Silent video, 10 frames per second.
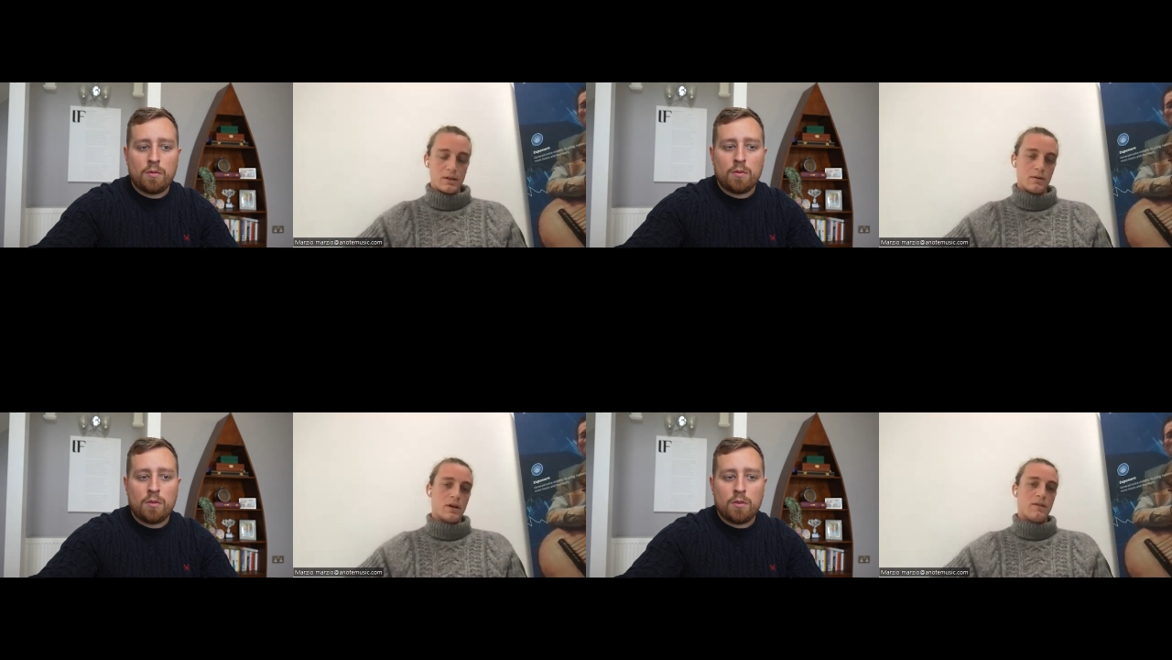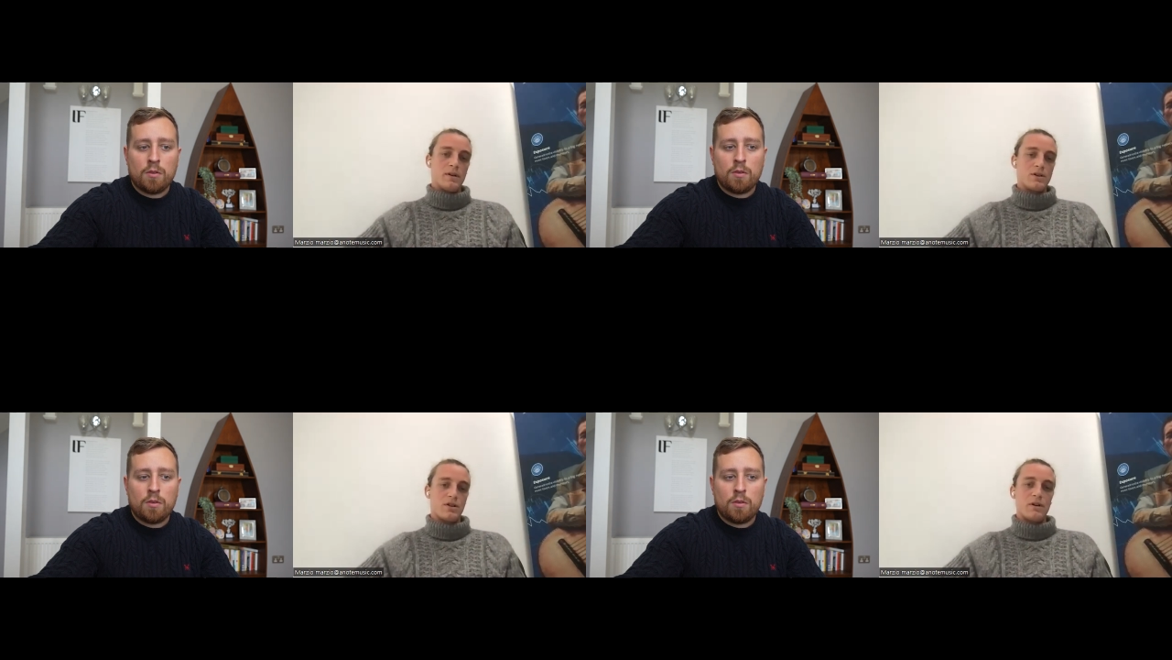Speaker 1: on
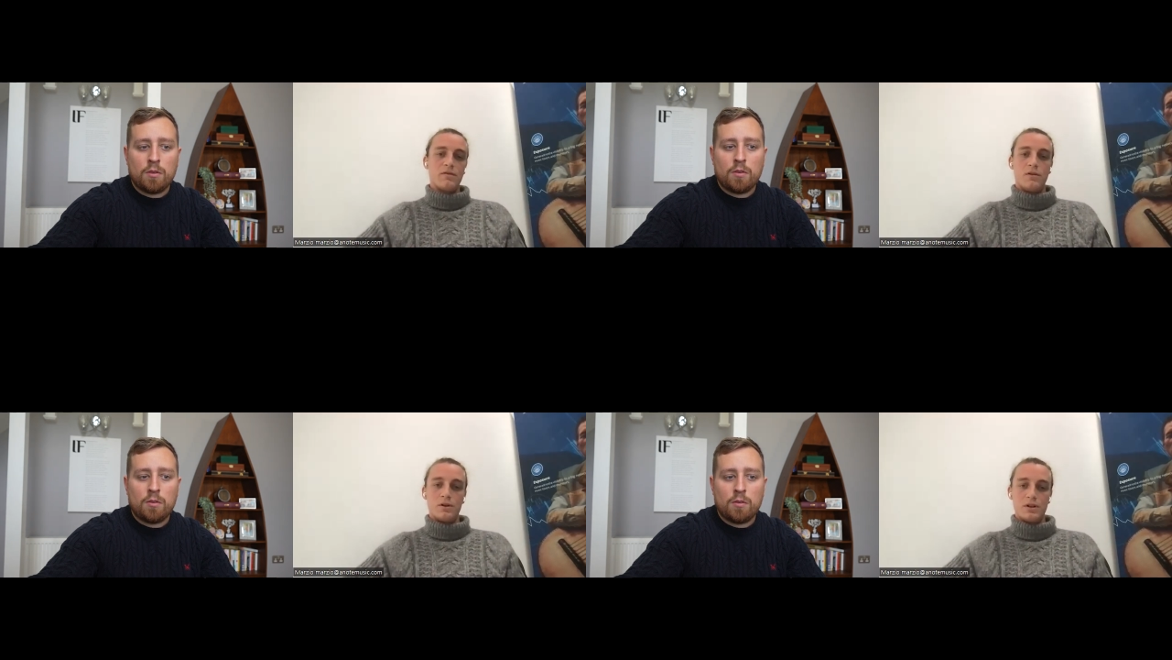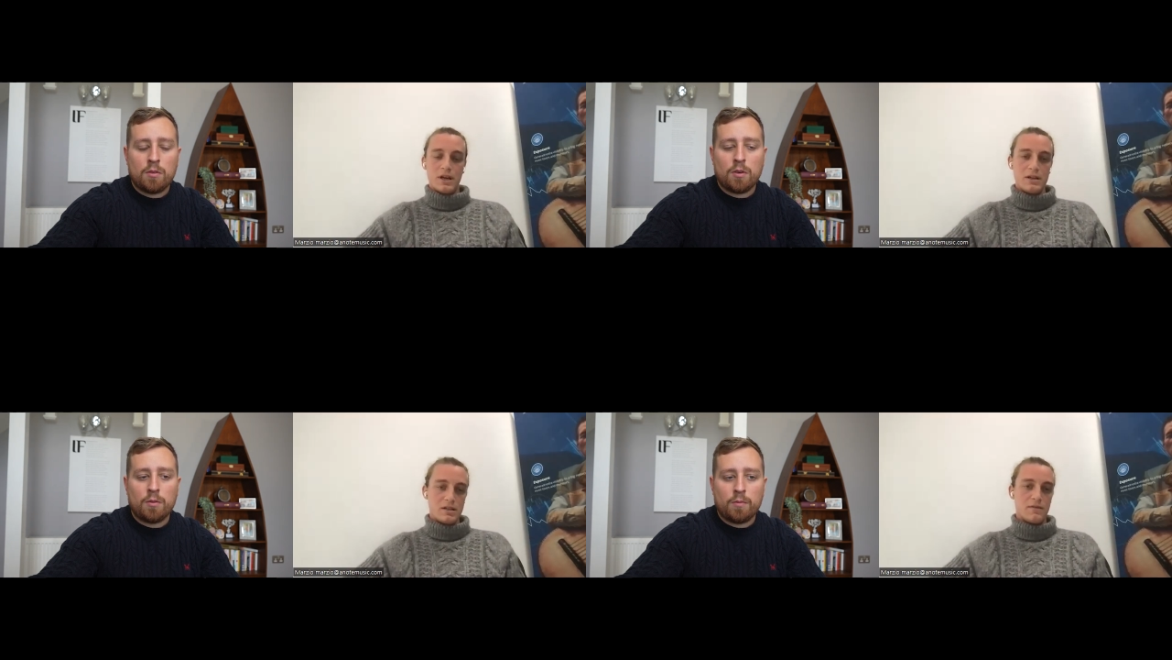average every four
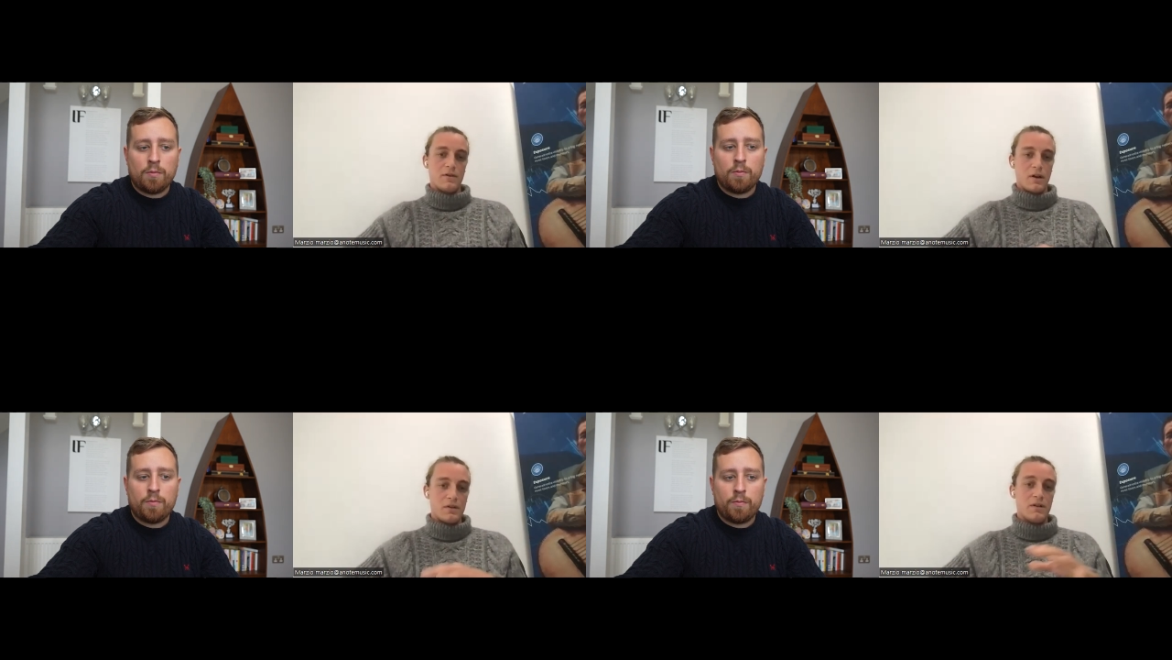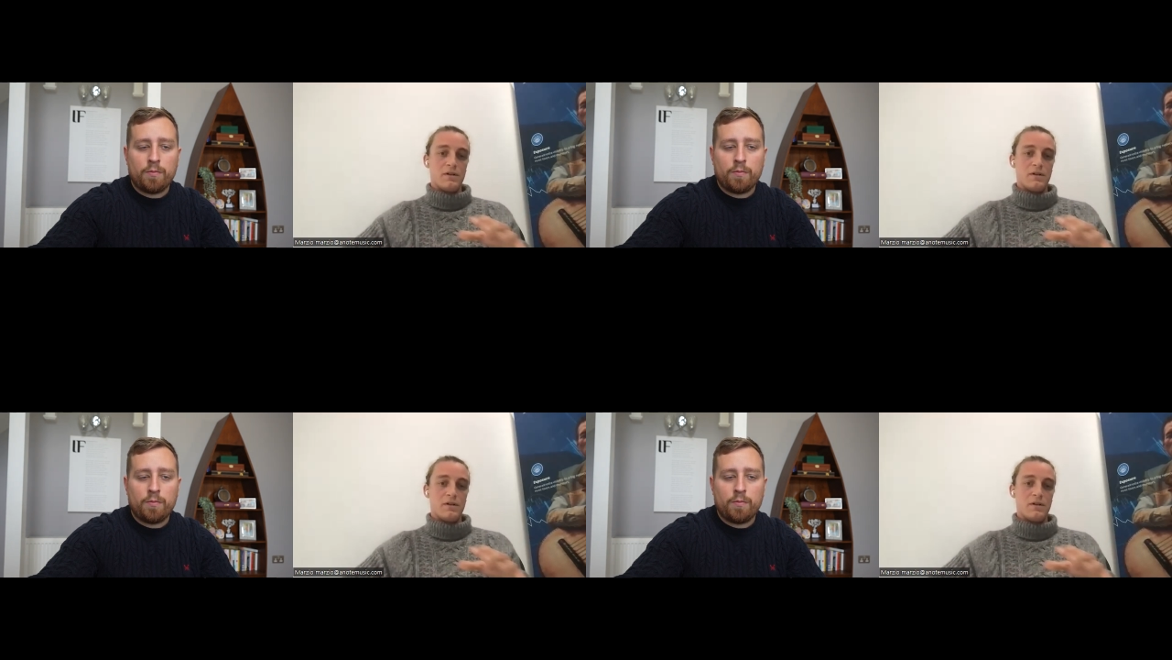days if you have a